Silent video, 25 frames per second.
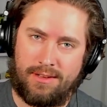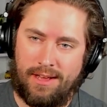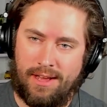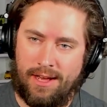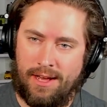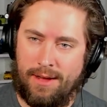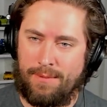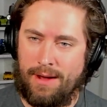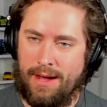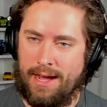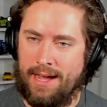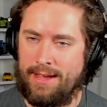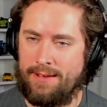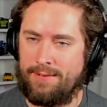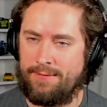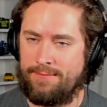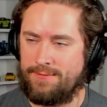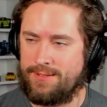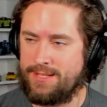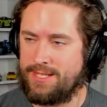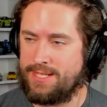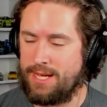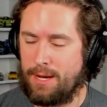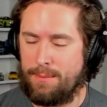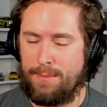I
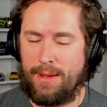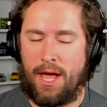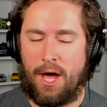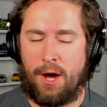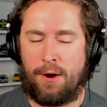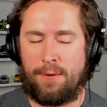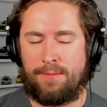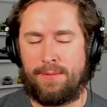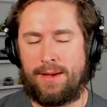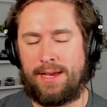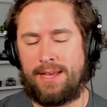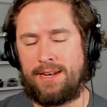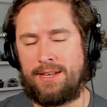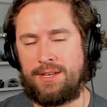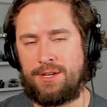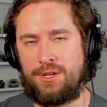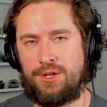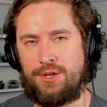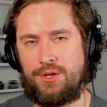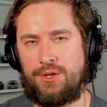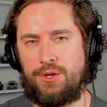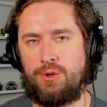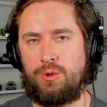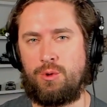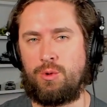somehow
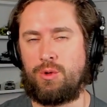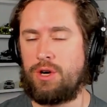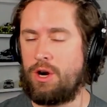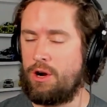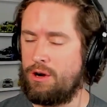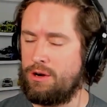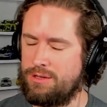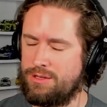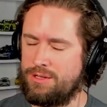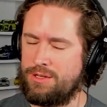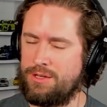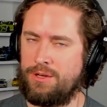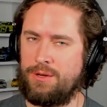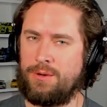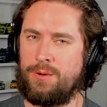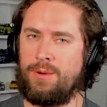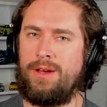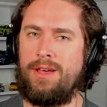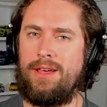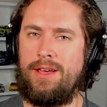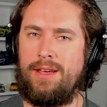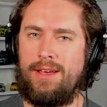managed to curse you,